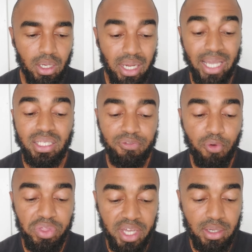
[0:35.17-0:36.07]

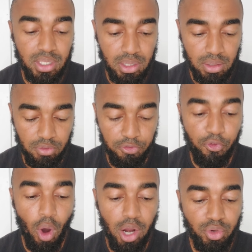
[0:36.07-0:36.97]

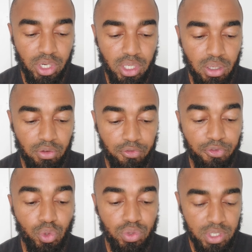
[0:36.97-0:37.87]
94,400
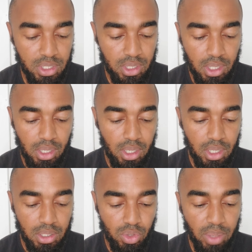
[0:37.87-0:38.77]
views.
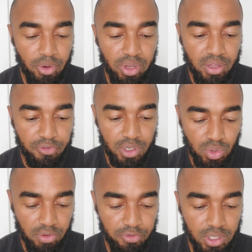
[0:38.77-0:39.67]
So let me read the first
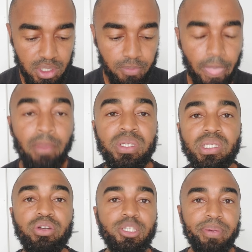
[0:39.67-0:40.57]
one first. I'm a
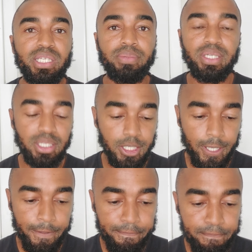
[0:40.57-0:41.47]
serious pessimist.
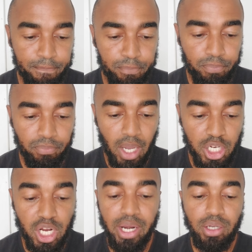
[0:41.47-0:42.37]

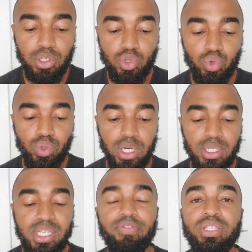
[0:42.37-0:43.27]
Shout out to the
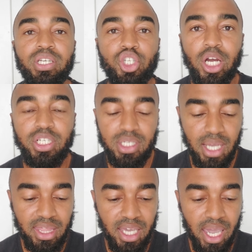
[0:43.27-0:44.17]
70 judges
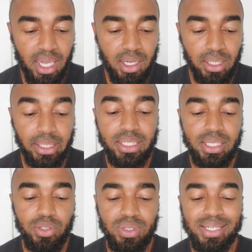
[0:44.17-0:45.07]
at The Hague
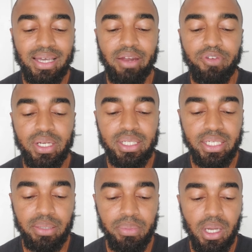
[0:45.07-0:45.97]
listening to the South African
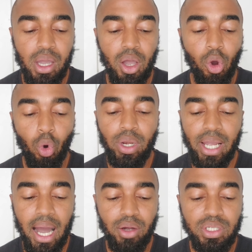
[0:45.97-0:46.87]
team
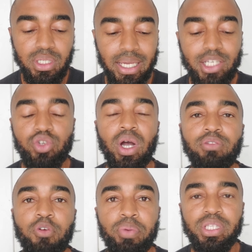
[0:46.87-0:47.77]
calling out Israel
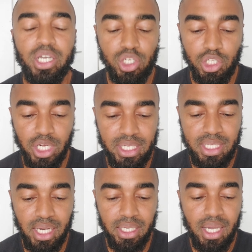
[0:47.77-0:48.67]
for potential
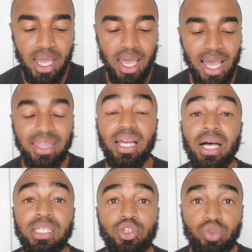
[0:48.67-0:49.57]
genocide at the
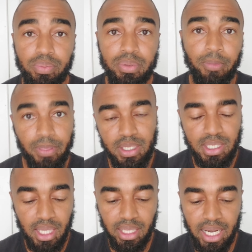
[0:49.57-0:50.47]
Gaza Strip. This
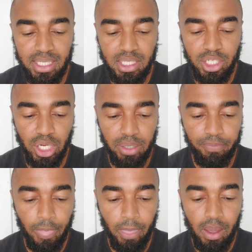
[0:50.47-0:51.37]
is at the ICJ.
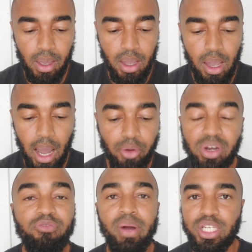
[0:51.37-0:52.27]
I don't
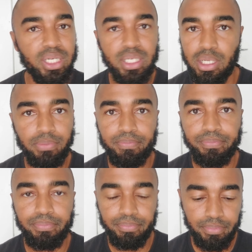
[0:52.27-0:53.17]
have much intel
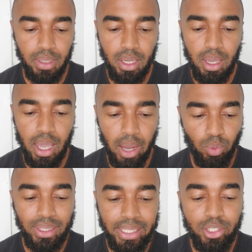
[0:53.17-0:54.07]
and
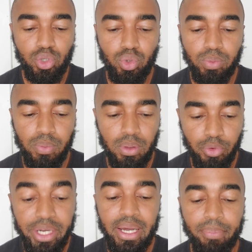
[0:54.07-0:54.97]
will need to
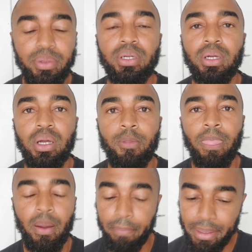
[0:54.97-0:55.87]
read up.
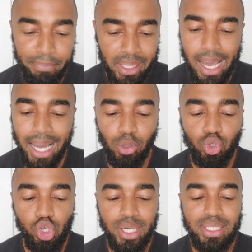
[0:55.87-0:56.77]
But Mina, I
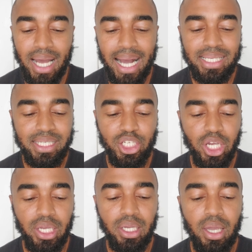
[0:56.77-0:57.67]
don't trust the
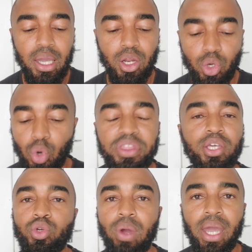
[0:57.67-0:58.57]
ICJ, nor the
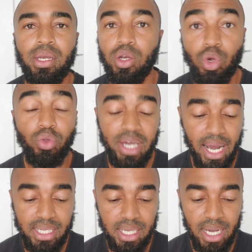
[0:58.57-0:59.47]
UN, nor the
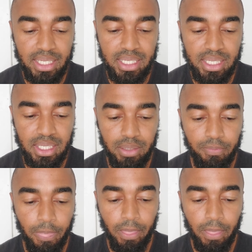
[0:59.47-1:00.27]
ICC.